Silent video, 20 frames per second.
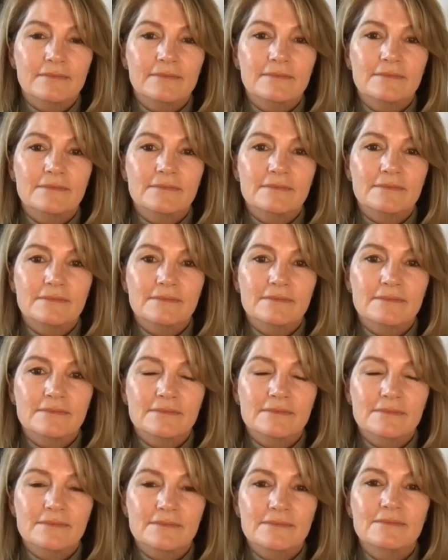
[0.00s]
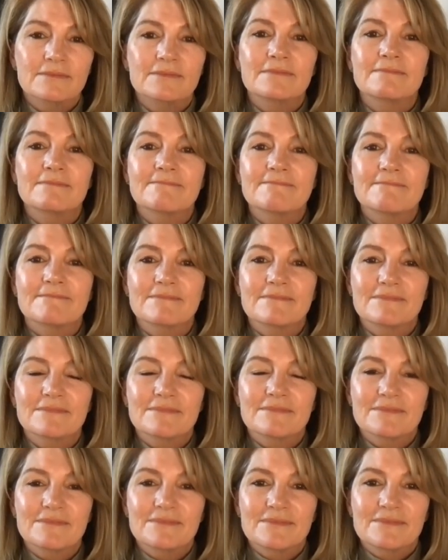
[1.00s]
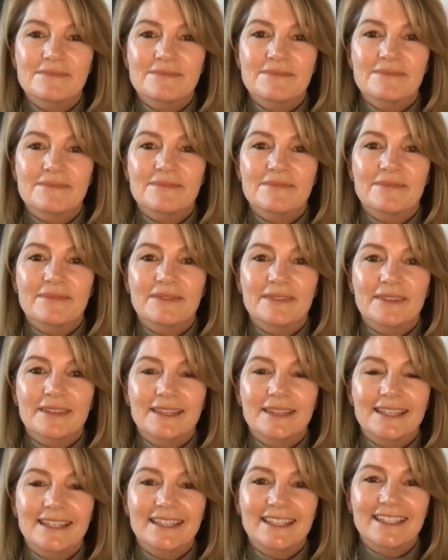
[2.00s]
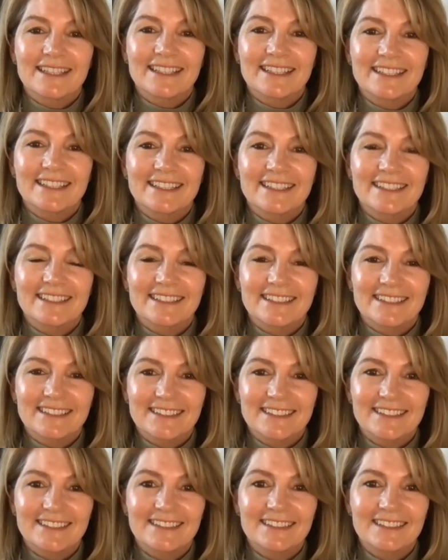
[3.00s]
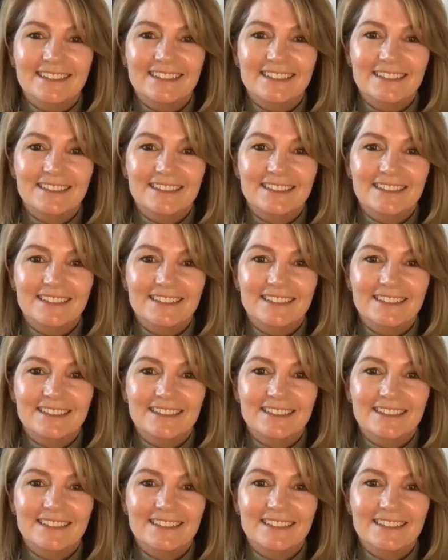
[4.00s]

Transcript: This person isn't speaking.